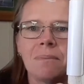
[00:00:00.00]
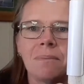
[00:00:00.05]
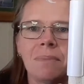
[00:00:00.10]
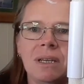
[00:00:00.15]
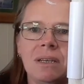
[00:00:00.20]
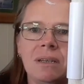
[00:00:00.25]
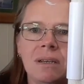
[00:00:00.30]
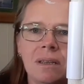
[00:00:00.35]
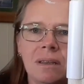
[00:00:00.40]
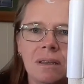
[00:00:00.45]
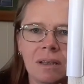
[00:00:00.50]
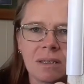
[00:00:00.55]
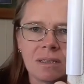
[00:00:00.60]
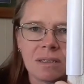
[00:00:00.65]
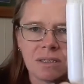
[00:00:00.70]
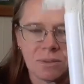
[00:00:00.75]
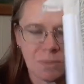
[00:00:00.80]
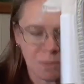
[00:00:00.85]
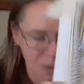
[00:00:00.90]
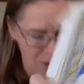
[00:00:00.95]
But yeah,
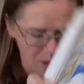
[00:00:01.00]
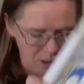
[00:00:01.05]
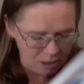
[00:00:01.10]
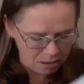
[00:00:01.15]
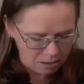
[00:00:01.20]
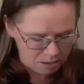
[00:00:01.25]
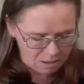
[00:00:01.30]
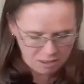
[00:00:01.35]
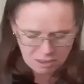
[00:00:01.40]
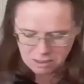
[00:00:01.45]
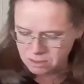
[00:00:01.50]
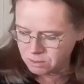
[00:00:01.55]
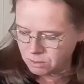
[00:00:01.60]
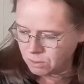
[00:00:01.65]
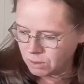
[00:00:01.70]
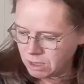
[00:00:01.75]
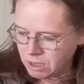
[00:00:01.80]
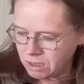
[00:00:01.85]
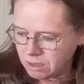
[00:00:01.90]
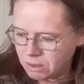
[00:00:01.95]
that's what it is
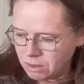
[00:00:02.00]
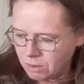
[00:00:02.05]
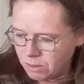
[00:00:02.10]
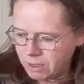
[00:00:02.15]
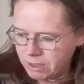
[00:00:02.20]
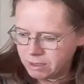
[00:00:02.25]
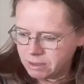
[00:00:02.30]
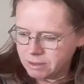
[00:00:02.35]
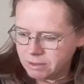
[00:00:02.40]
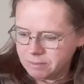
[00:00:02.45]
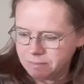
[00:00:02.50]
looking like.